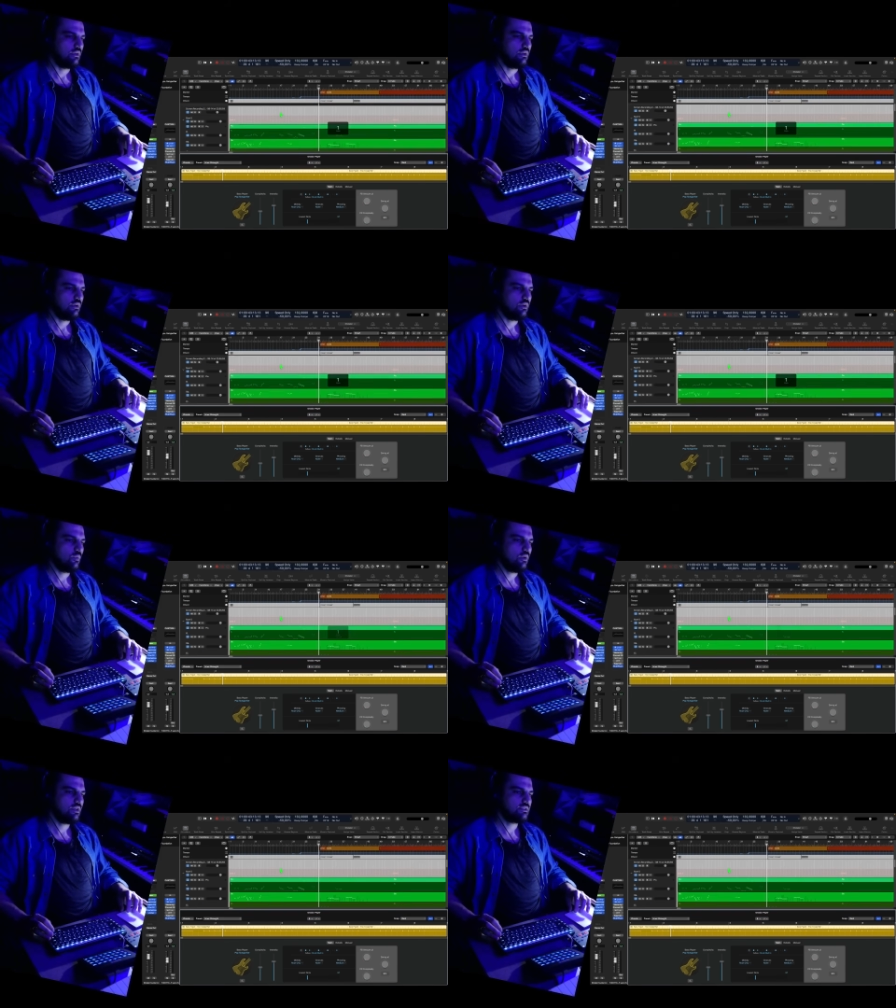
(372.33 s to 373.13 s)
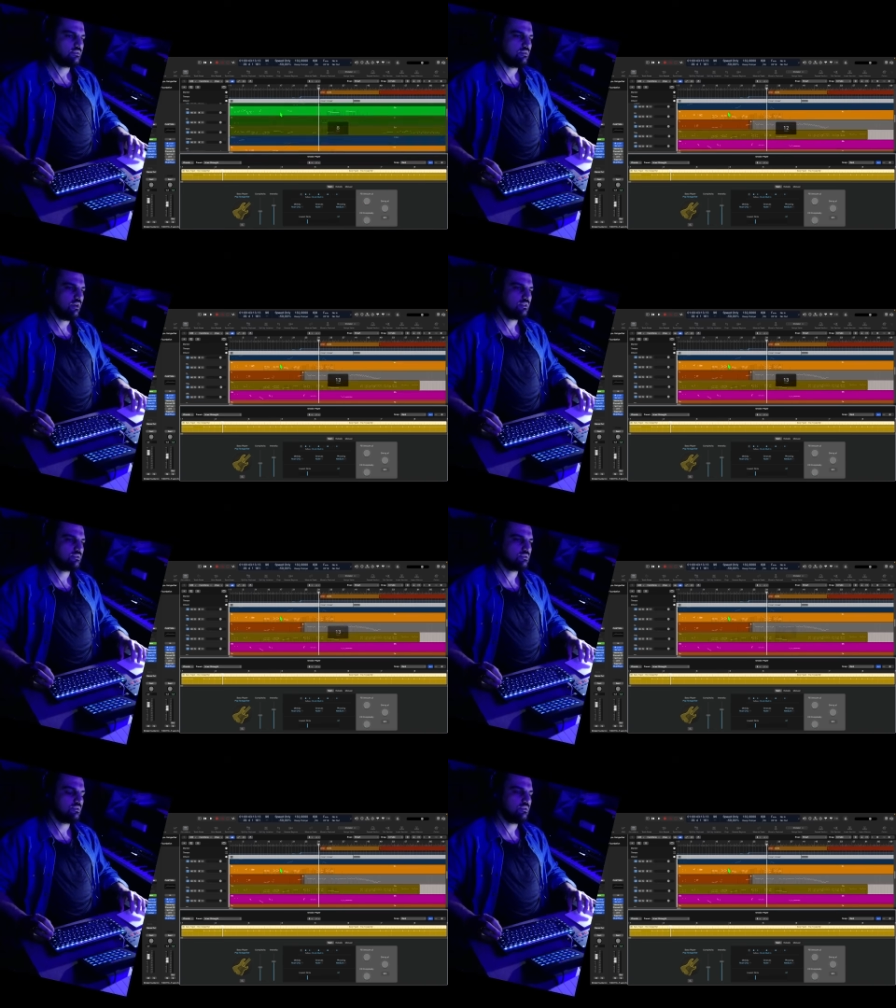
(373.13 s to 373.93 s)
was not
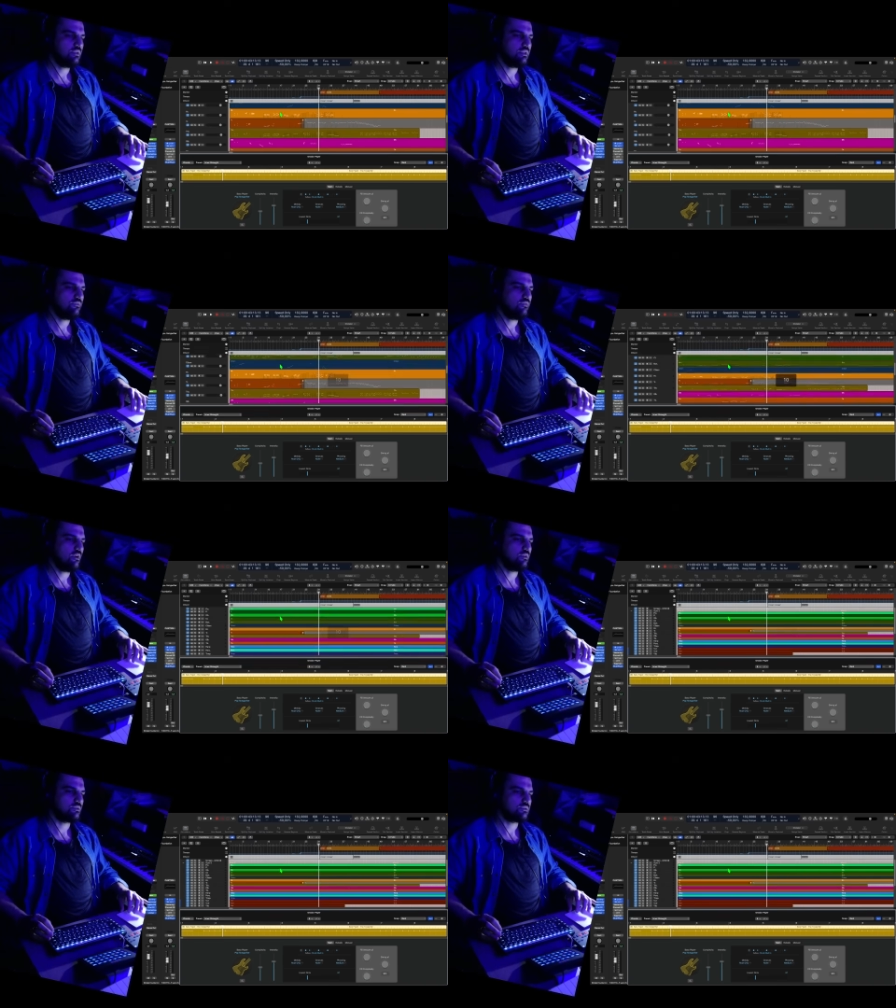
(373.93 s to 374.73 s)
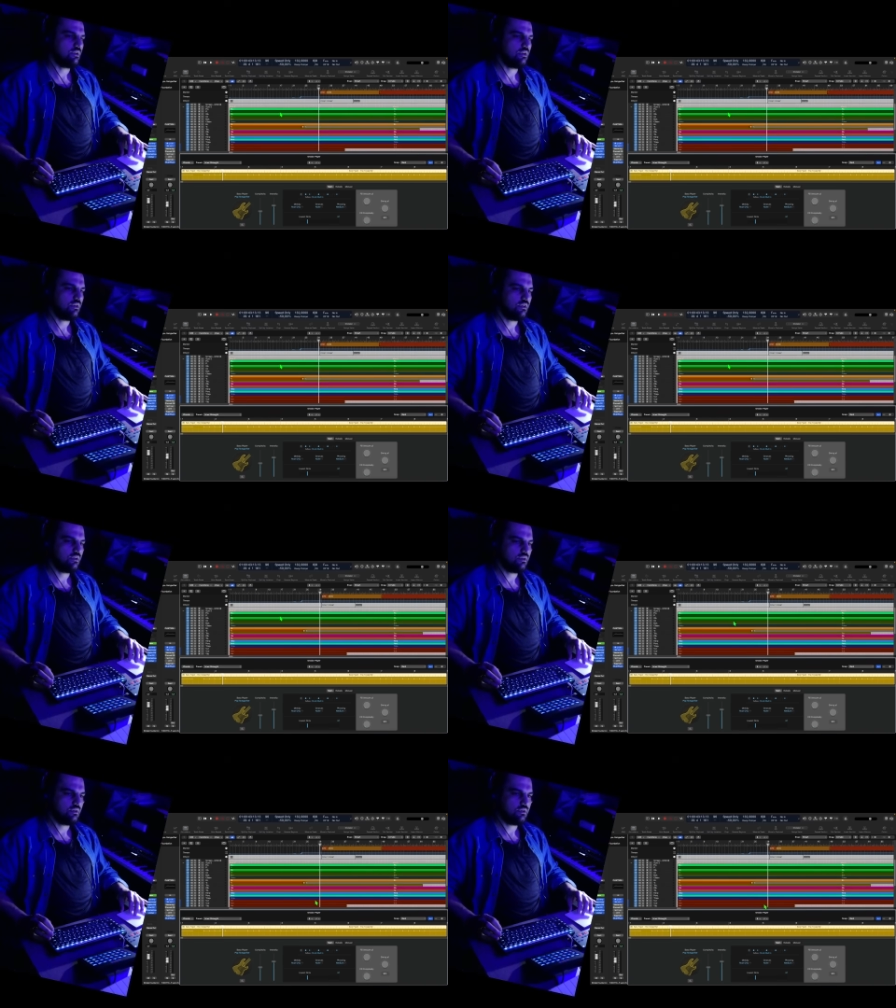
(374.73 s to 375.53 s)
so in focus
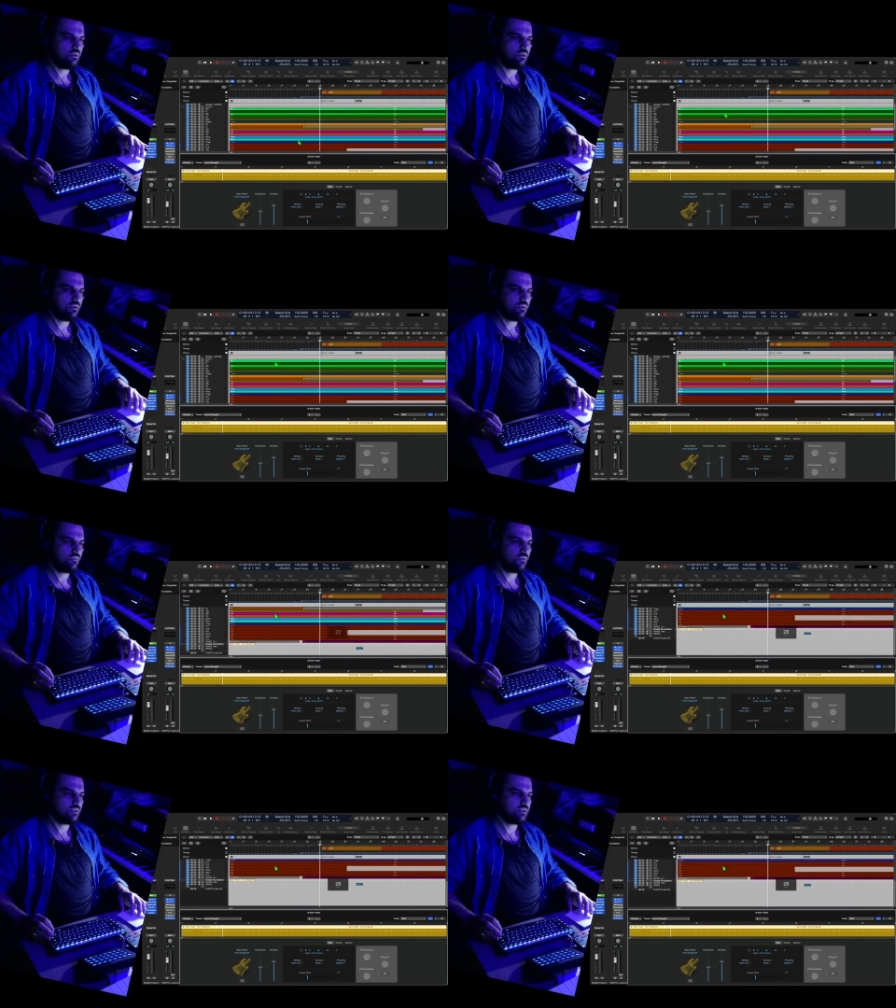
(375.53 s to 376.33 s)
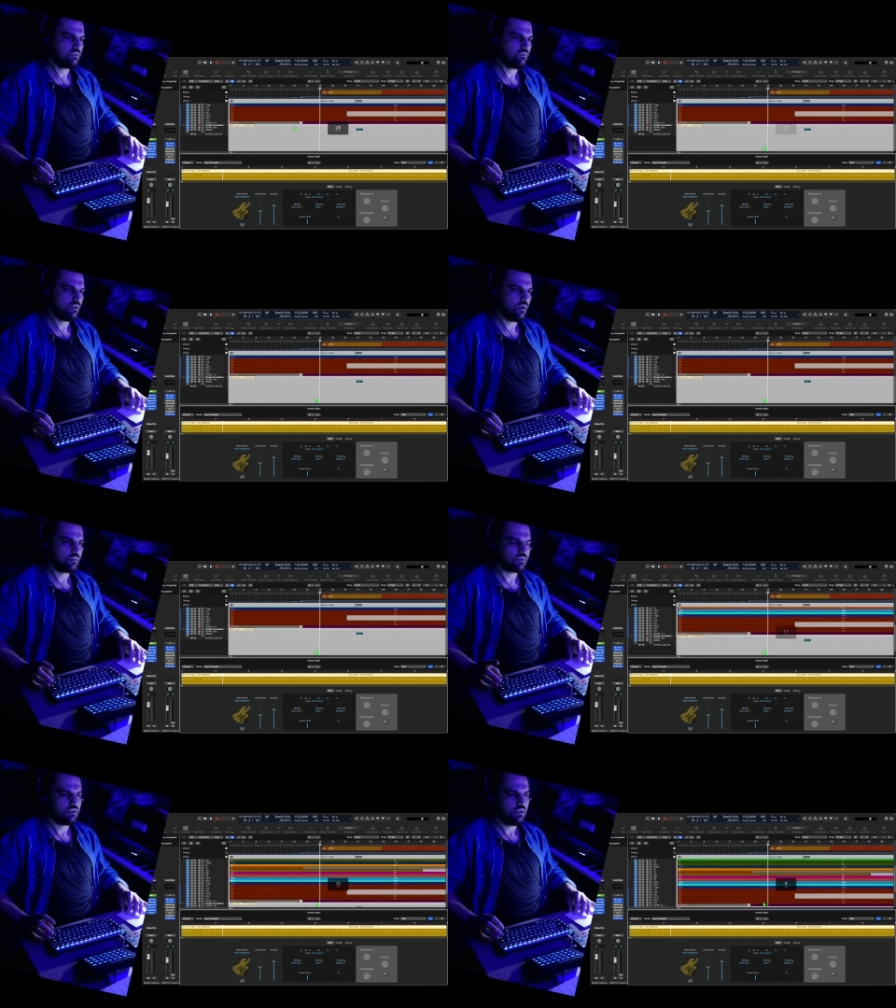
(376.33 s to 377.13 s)
for the developers.